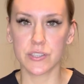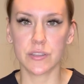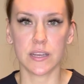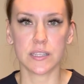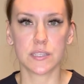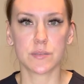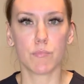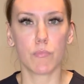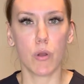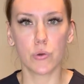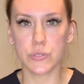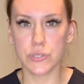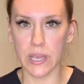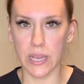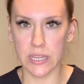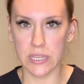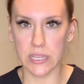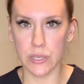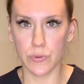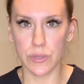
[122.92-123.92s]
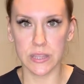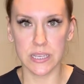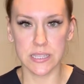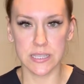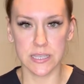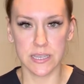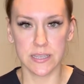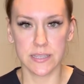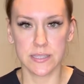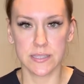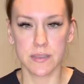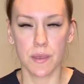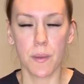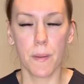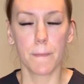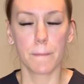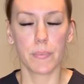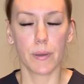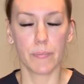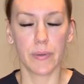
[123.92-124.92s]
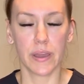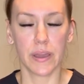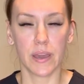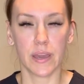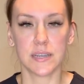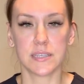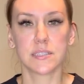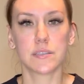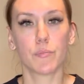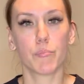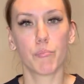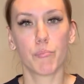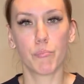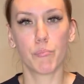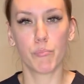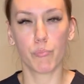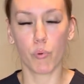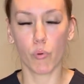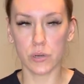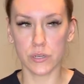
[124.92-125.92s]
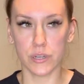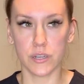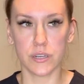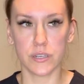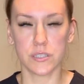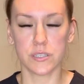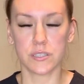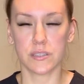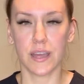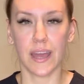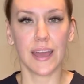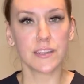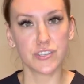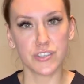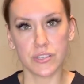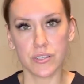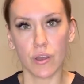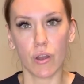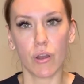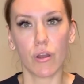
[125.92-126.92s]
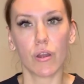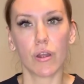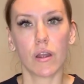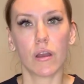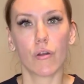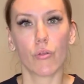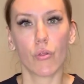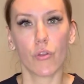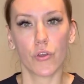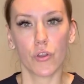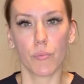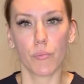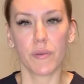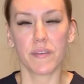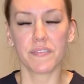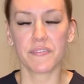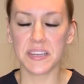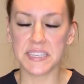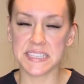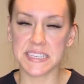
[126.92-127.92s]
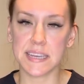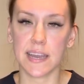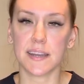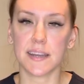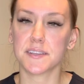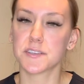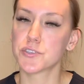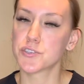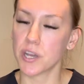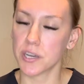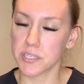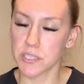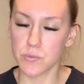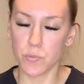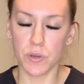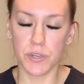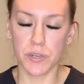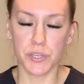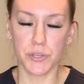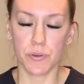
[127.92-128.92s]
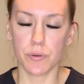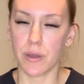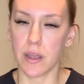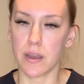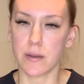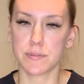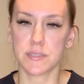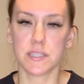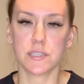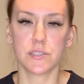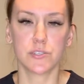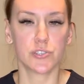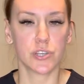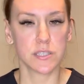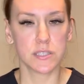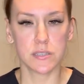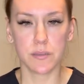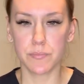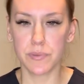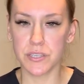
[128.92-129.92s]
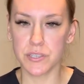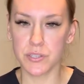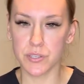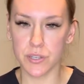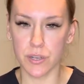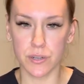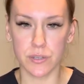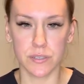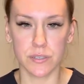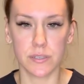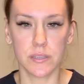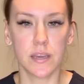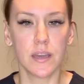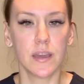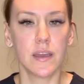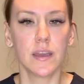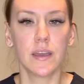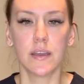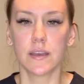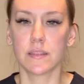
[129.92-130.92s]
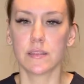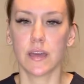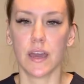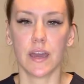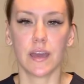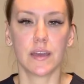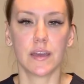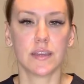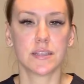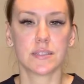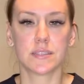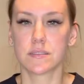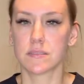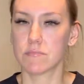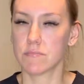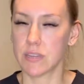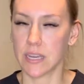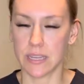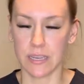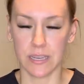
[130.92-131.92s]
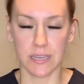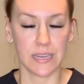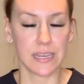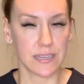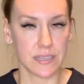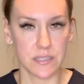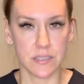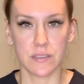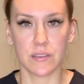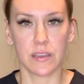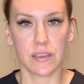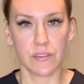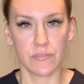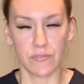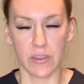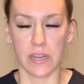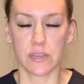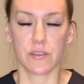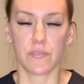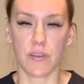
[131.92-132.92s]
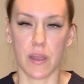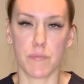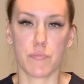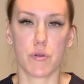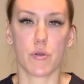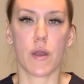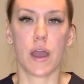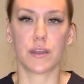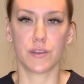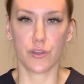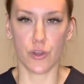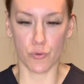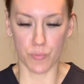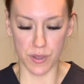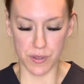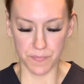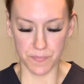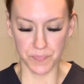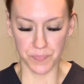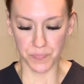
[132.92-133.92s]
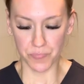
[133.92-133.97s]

That's most likely what this is. But because the borders, the edges are a little bit fuzzy, I just want to do a biopsy just to be certain that it, that it is in fact a fibroadenoma.